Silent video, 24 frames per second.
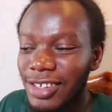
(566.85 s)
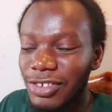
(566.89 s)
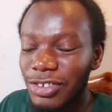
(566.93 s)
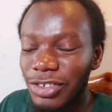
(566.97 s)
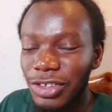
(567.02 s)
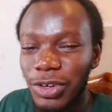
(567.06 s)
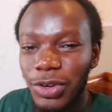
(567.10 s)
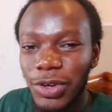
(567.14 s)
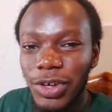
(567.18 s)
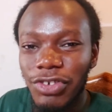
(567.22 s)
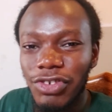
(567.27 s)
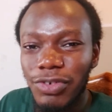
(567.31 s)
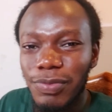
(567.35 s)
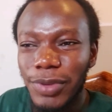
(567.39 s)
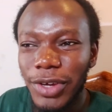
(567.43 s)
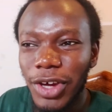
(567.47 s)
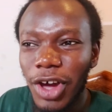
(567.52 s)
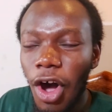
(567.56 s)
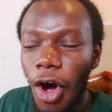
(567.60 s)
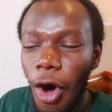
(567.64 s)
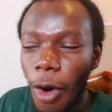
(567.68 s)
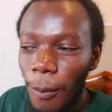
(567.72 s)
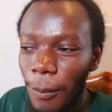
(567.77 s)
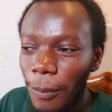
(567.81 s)
You know, it
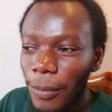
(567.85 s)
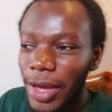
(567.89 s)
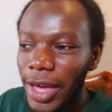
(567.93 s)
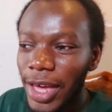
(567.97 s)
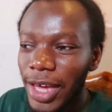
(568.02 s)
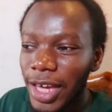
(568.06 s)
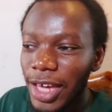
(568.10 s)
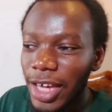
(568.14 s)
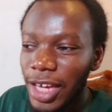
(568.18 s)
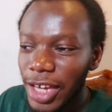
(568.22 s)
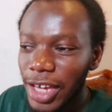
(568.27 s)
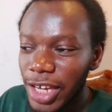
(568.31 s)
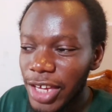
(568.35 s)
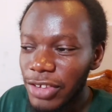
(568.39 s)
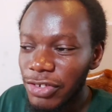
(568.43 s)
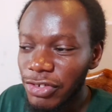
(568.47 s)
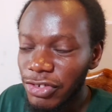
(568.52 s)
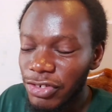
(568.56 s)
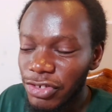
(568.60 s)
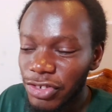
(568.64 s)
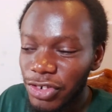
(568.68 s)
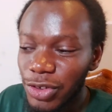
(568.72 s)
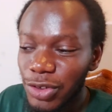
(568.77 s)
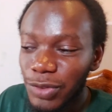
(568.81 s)

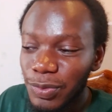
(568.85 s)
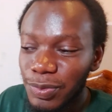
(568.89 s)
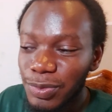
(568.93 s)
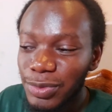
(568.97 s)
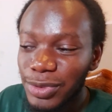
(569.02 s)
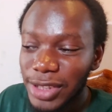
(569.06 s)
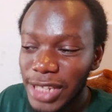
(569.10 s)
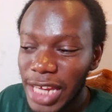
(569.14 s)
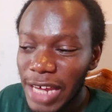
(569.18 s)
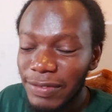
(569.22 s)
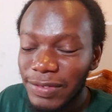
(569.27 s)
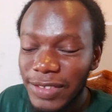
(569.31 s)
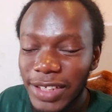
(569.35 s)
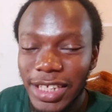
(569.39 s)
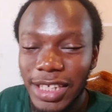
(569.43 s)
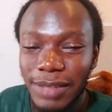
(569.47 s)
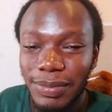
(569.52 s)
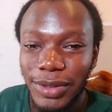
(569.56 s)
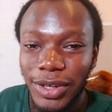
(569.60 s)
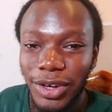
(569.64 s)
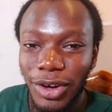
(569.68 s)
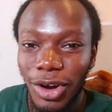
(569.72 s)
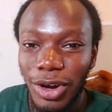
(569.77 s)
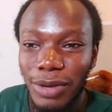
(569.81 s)
should
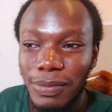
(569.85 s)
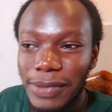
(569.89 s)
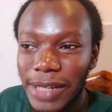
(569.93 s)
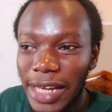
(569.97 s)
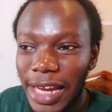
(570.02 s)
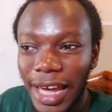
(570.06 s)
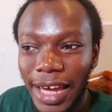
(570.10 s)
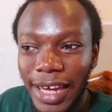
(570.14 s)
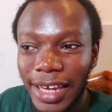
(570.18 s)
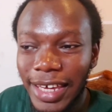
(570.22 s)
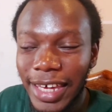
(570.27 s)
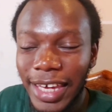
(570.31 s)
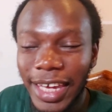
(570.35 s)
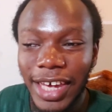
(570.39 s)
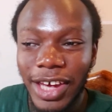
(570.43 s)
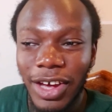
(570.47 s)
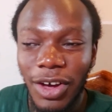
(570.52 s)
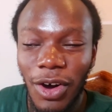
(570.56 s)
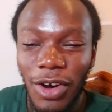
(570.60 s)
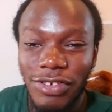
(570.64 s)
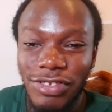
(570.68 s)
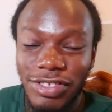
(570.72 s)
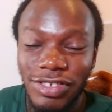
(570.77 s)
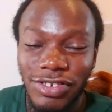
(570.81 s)
definitely become like a
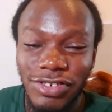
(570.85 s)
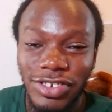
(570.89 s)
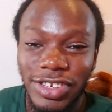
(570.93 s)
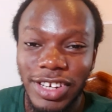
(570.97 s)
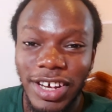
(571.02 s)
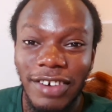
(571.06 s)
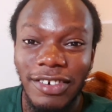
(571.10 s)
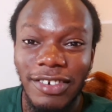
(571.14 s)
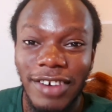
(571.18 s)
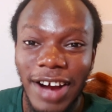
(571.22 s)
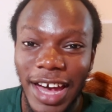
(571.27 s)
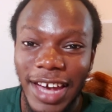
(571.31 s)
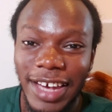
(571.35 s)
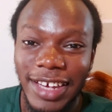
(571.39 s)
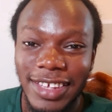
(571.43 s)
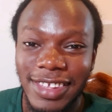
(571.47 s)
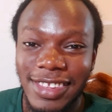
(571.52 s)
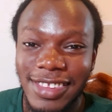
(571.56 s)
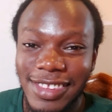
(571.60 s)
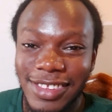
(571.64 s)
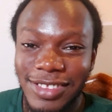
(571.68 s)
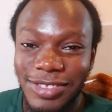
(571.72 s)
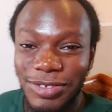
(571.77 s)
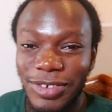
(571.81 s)
constitutional
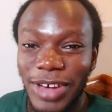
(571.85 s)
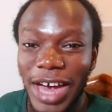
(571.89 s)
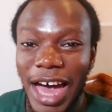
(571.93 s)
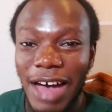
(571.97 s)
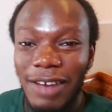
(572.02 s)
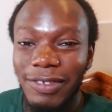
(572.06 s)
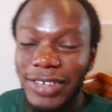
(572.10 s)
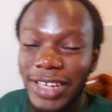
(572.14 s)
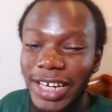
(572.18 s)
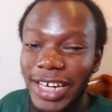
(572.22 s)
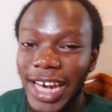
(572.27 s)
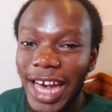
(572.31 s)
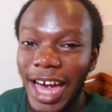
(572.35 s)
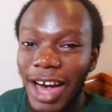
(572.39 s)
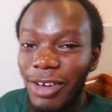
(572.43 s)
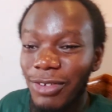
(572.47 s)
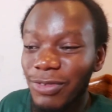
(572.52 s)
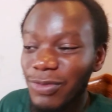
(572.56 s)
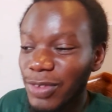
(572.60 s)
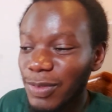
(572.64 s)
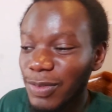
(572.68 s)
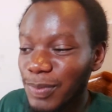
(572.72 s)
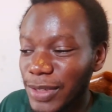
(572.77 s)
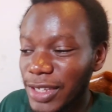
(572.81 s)
right to have an
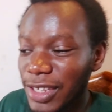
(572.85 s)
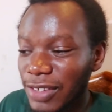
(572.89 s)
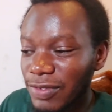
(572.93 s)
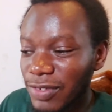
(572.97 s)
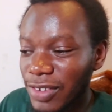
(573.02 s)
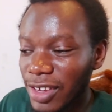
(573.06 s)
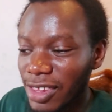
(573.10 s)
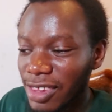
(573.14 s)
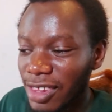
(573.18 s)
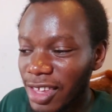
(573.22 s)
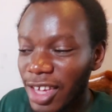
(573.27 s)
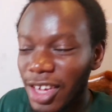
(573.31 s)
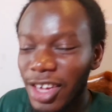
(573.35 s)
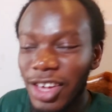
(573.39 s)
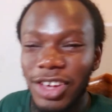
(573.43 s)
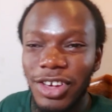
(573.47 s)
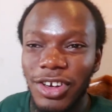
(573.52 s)
account with PiggyVest.